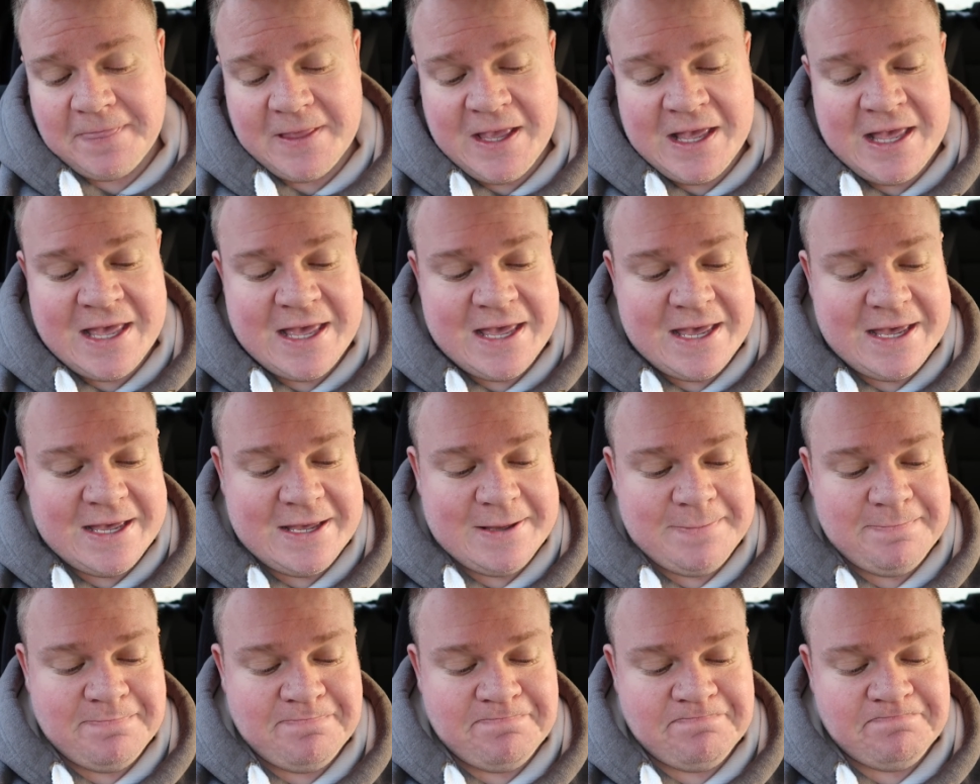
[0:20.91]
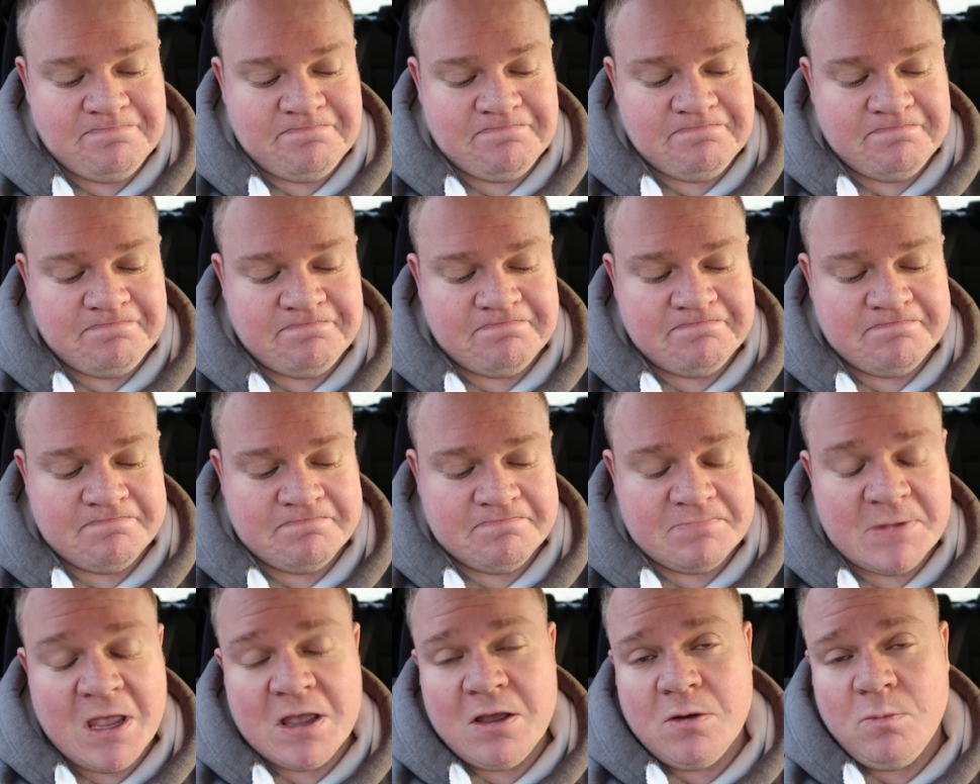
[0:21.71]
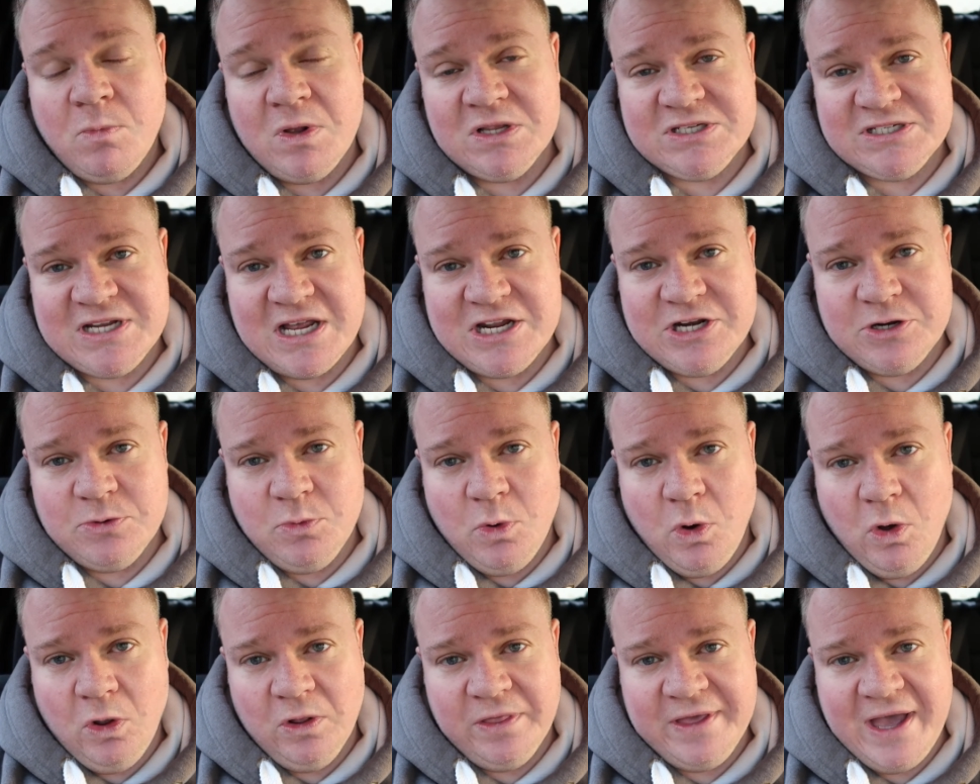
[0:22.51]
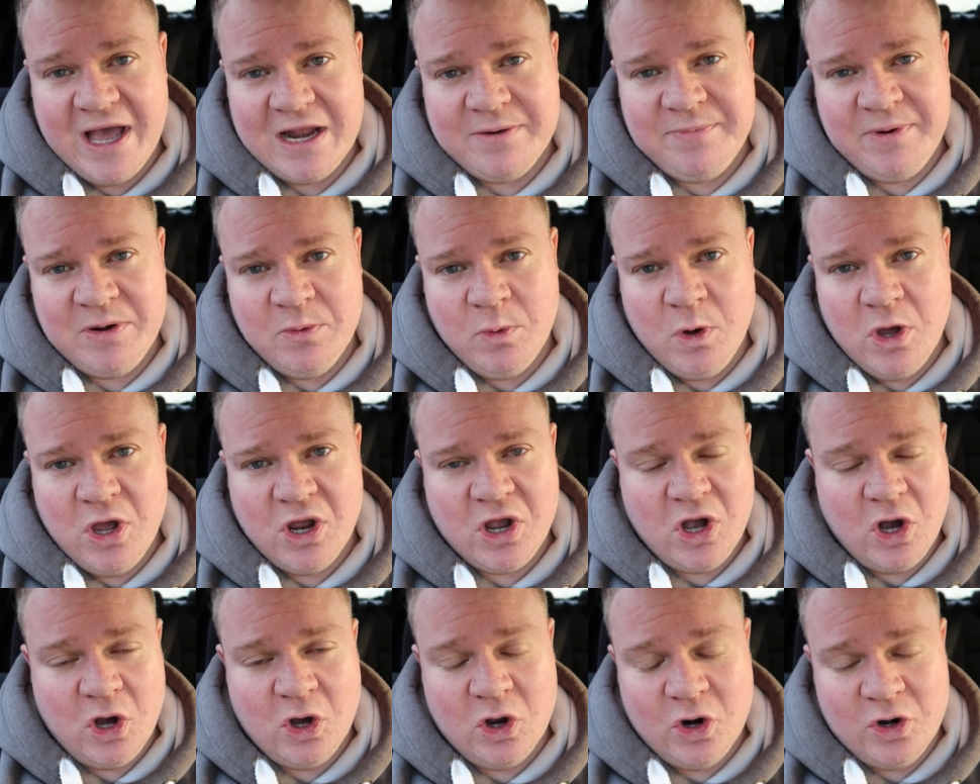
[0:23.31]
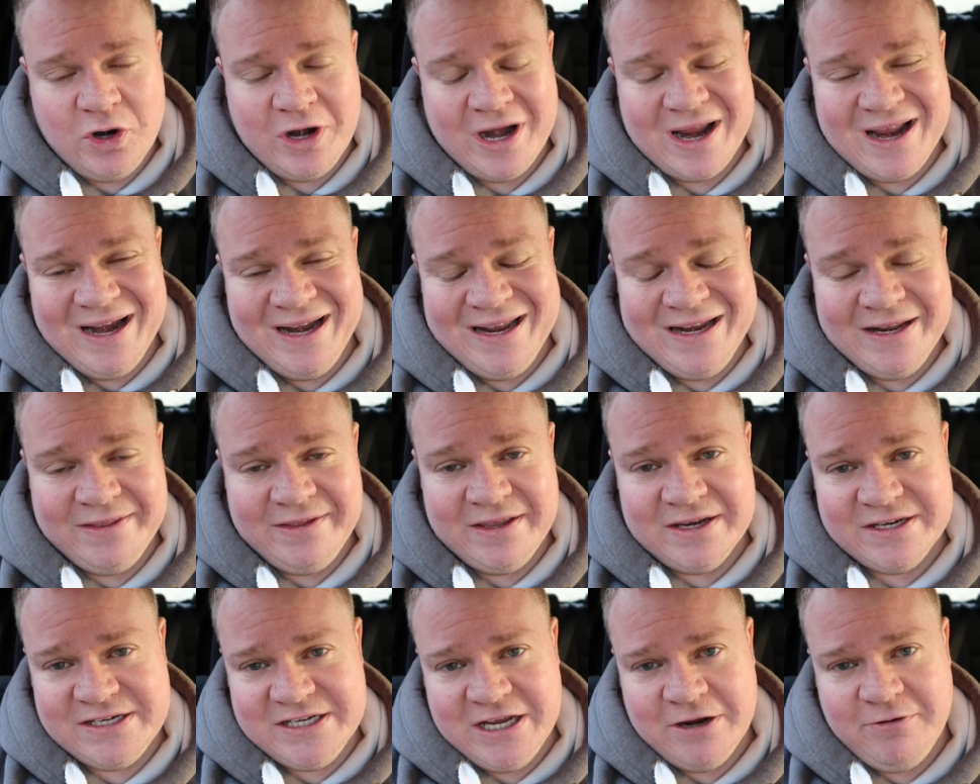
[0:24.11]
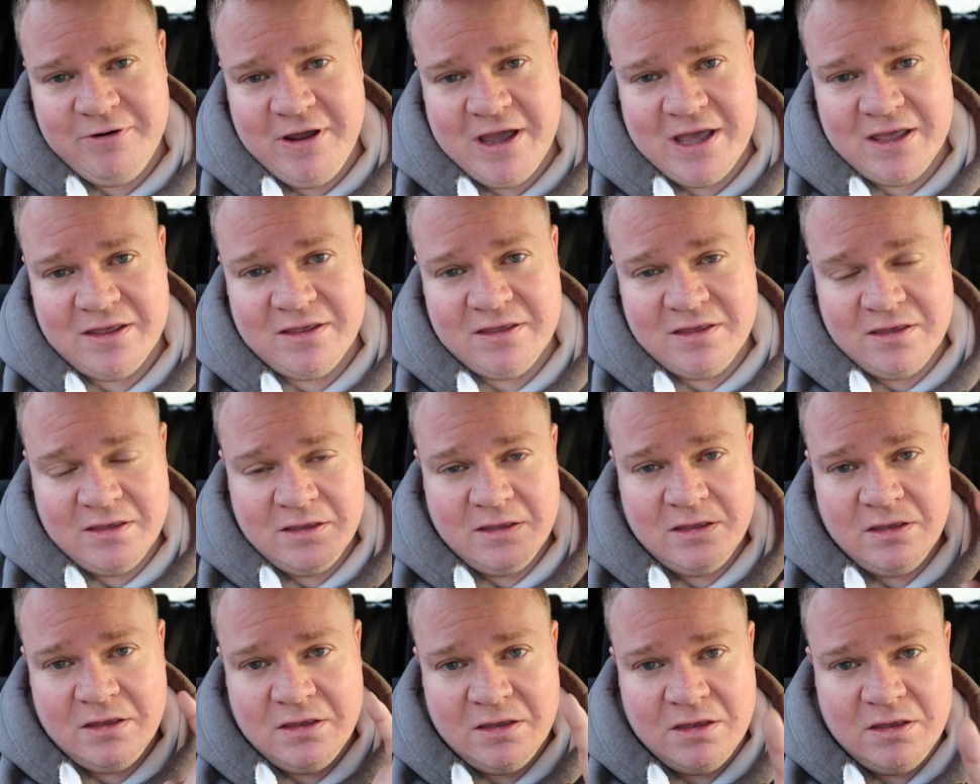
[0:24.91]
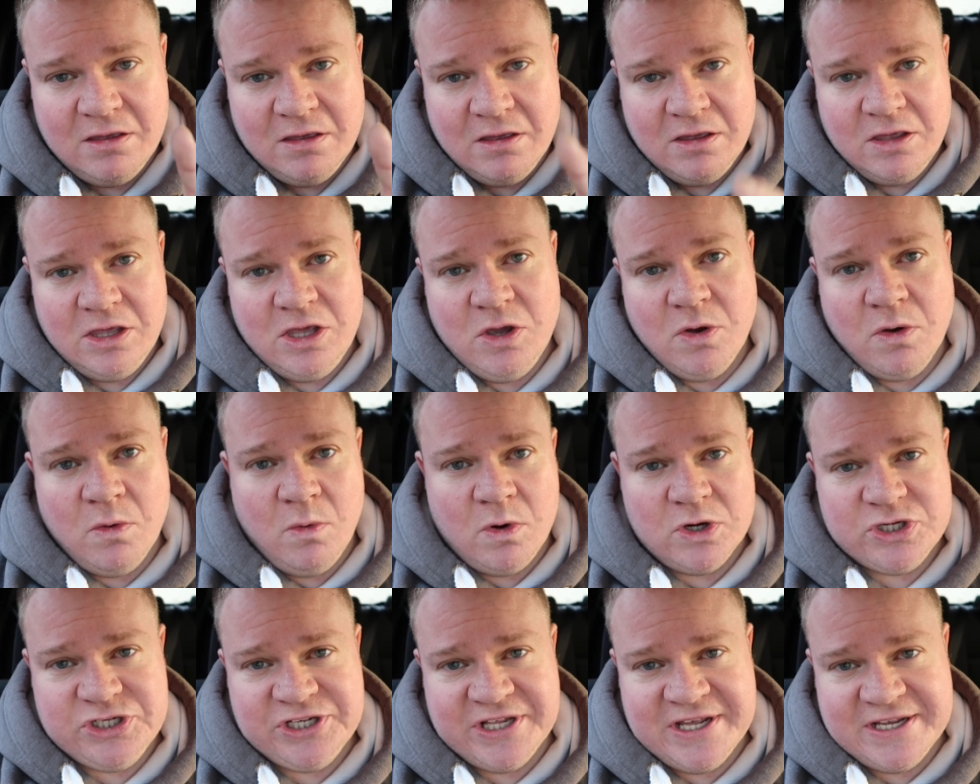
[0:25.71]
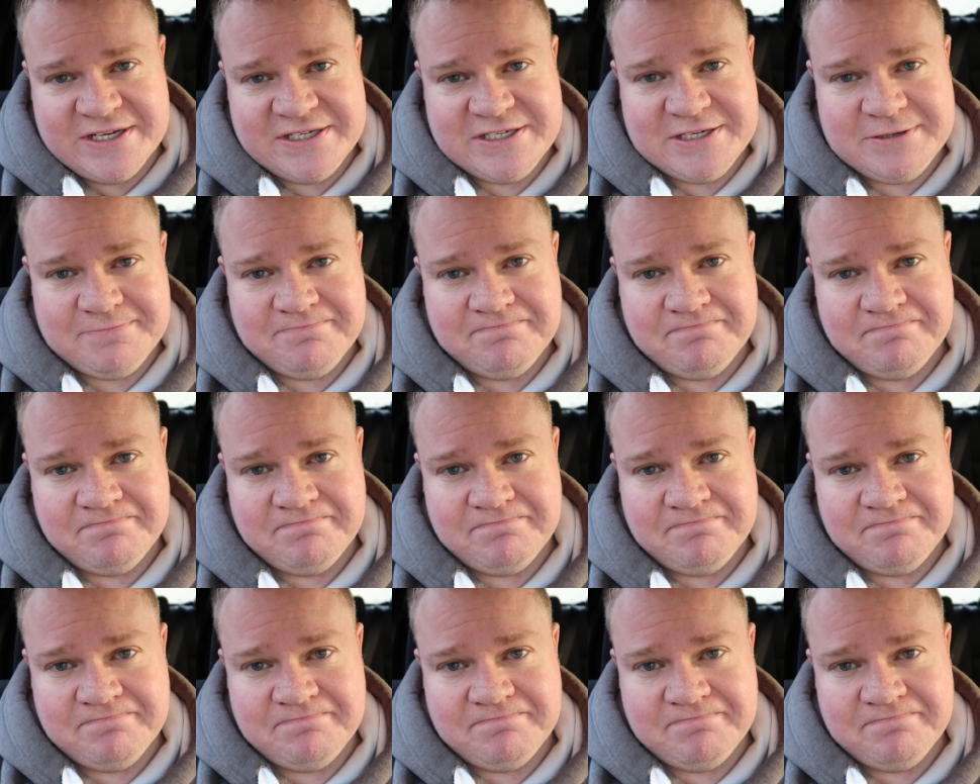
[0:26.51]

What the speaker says: Whilst I do all the admin work on cleaning the interior, you can watch this.